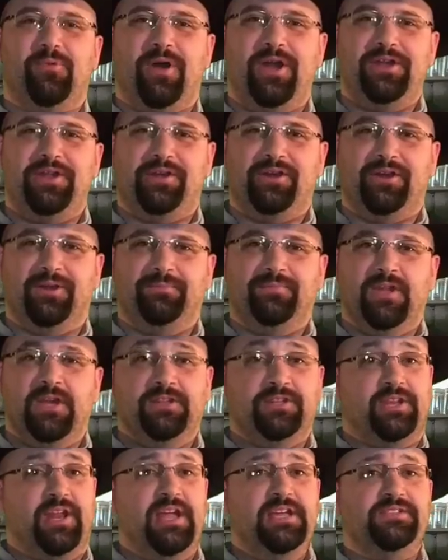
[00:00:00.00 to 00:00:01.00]
Winegar.
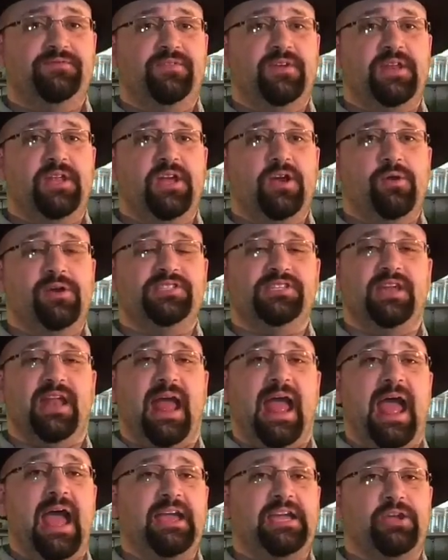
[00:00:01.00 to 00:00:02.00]
Today's video is an
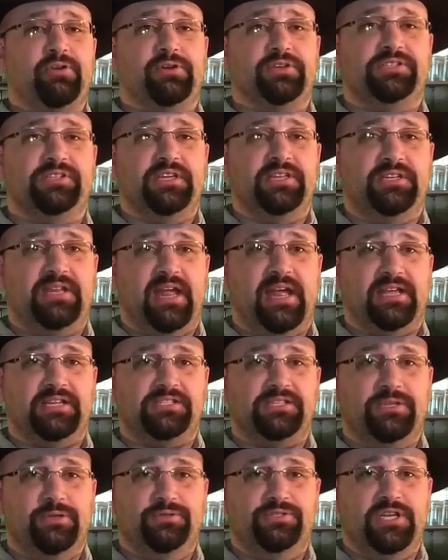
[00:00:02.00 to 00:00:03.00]
accuracy
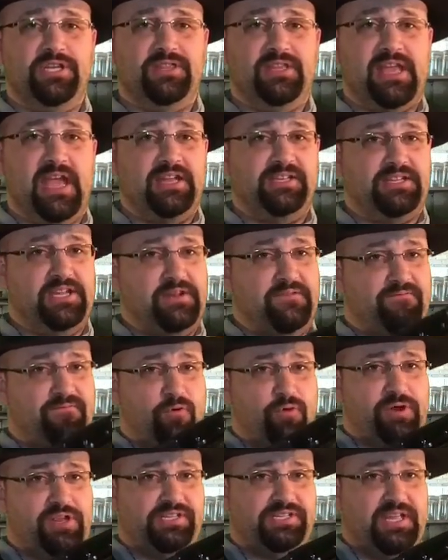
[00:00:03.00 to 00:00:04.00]
test using the
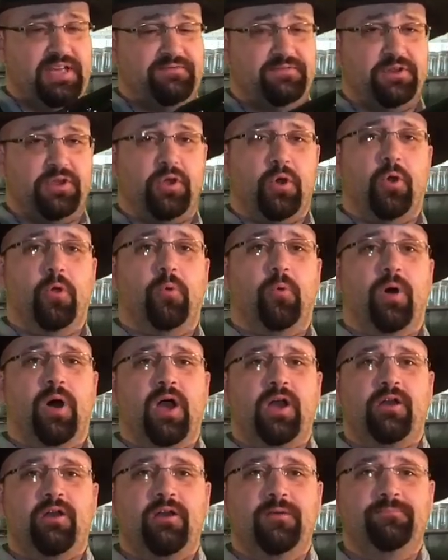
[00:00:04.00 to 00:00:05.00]
1847 Colt
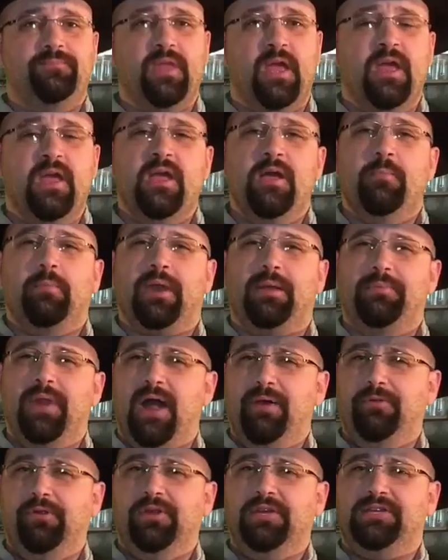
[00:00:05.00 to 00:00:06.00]
Walker, but I'm
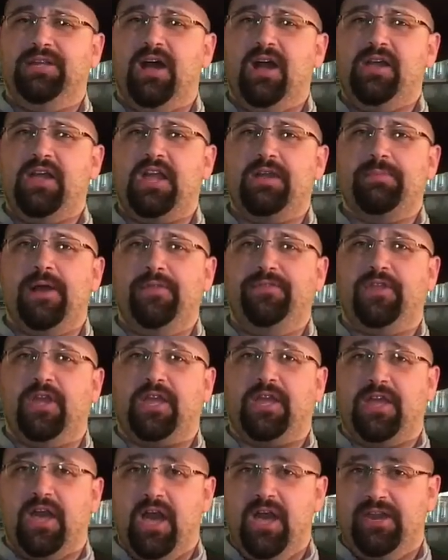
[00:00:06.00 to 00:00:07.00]
not really talking about the
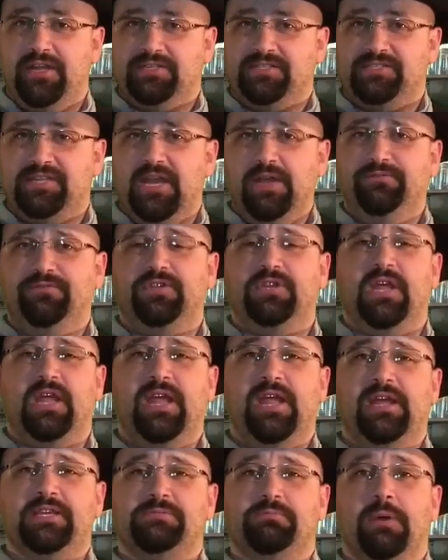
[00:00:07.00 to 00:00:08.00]
gun itself
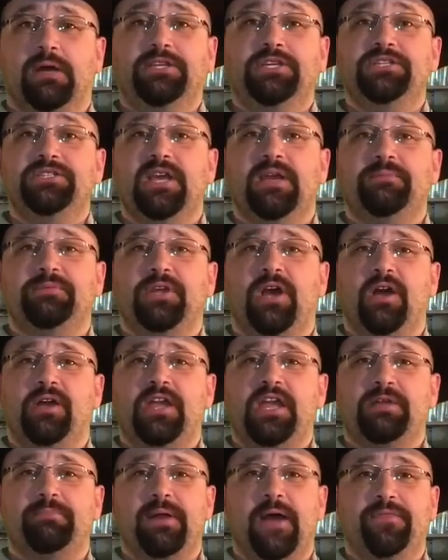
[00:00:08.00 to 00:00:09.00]
today as much as I'm
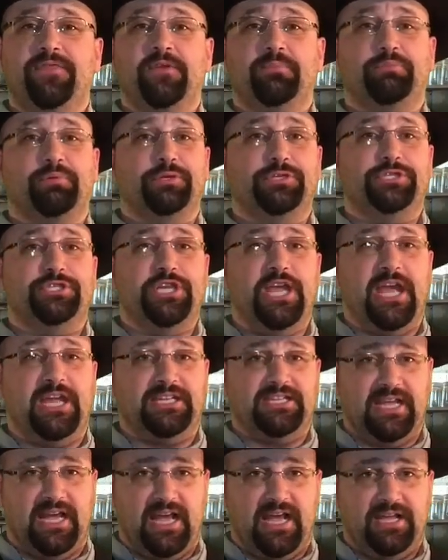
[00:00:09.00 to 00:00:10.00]
talking about the
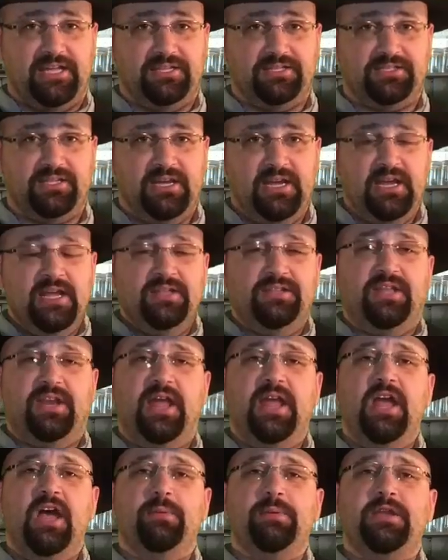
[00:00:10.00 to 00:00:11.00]
projectiles.
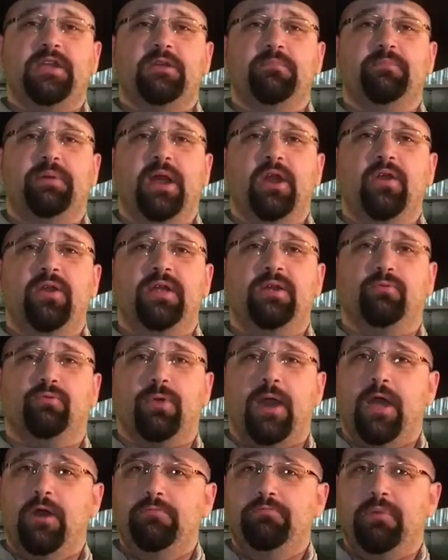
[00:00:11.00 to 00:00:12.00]
Today I'll be comparing
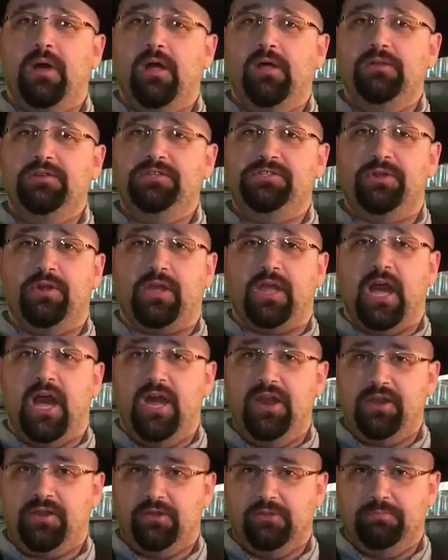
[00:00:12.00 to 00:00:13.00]
round balls to
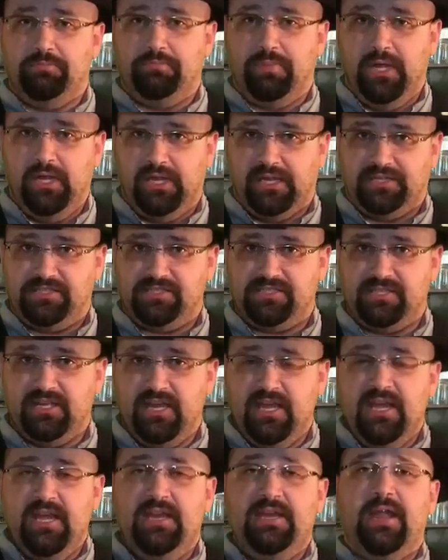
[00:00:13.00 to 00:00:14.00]
conical bullets.
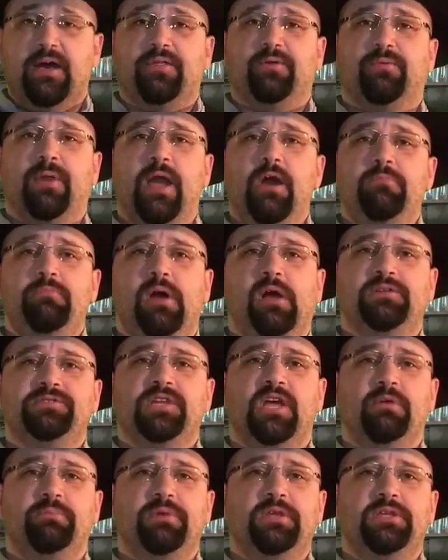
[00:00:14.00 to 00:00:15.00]
Now the round balls
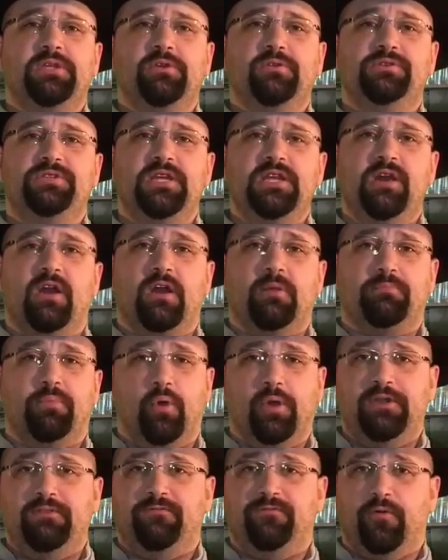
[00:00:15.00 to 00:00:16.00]
I'll be using are
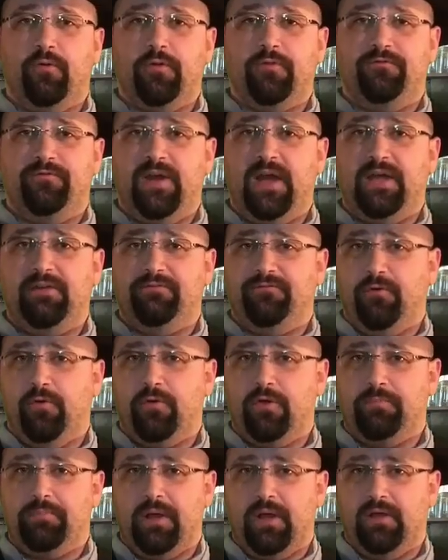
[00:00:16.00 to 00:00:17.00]

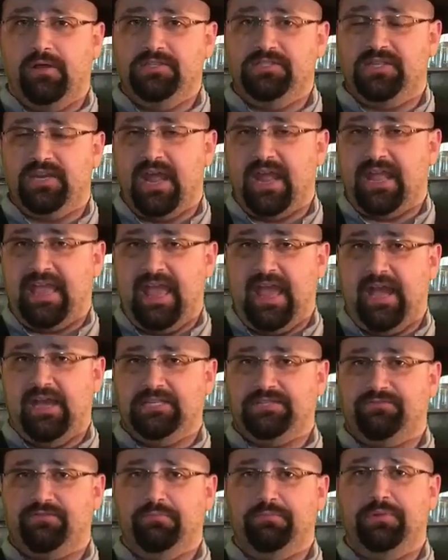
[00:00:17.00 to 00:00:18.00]
.454 balls that I
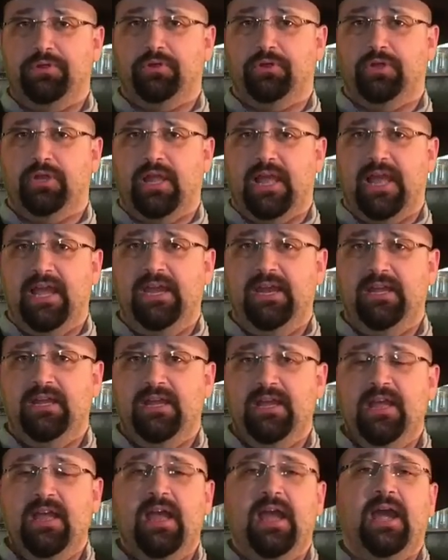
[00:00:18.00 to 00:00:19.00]
cast from pure lead,
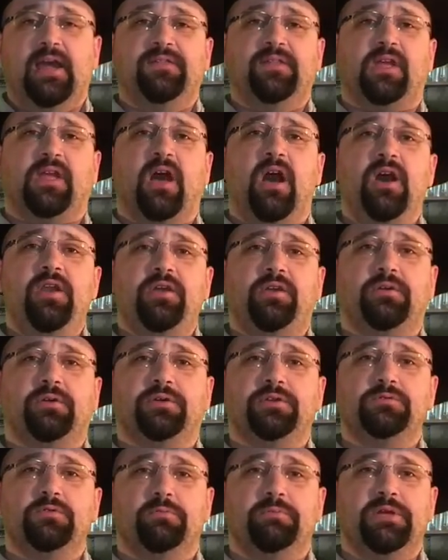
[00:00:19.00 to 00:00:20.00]
and the
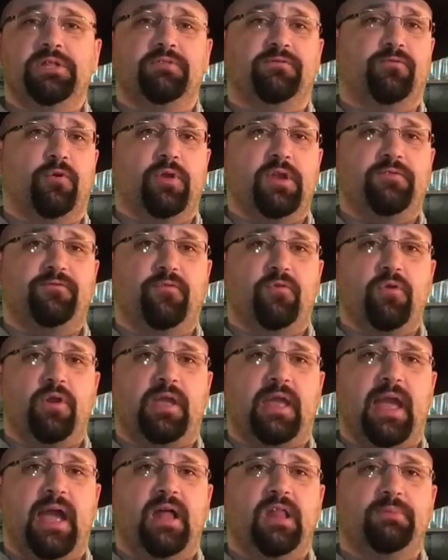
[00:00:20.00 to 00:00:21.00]
conicals will be the 44
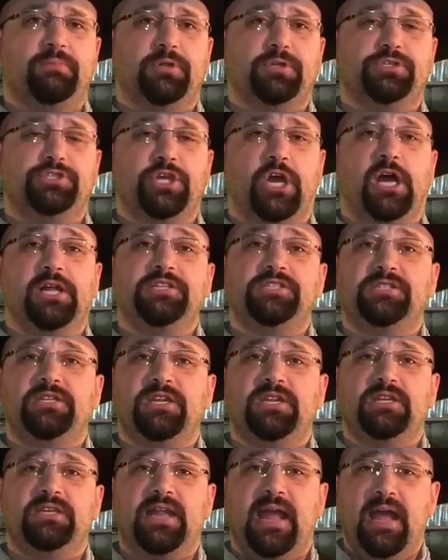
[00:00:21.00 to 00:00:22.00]
caliber
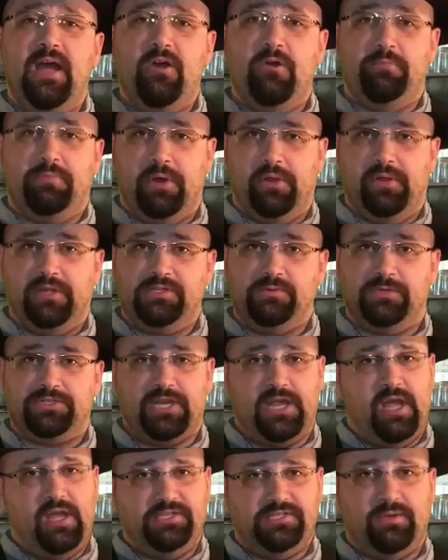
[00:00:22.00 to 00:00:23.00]
Johnston & Dow bullets, which
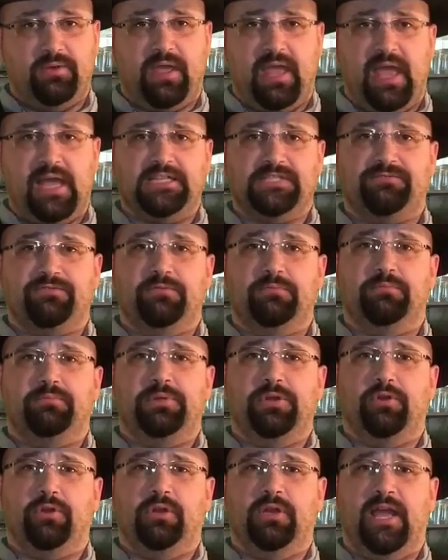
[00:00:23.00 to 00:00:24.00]
I also cast from
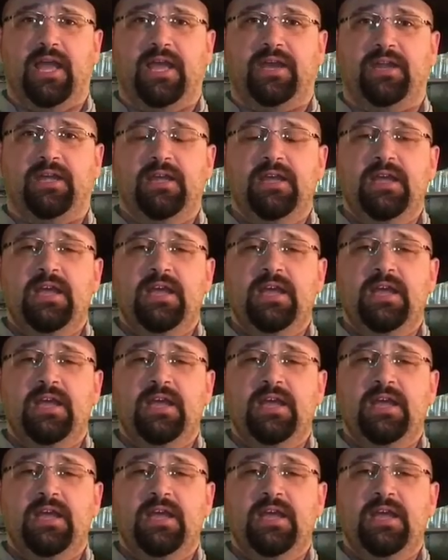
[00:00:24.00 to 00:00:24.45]
pure lead.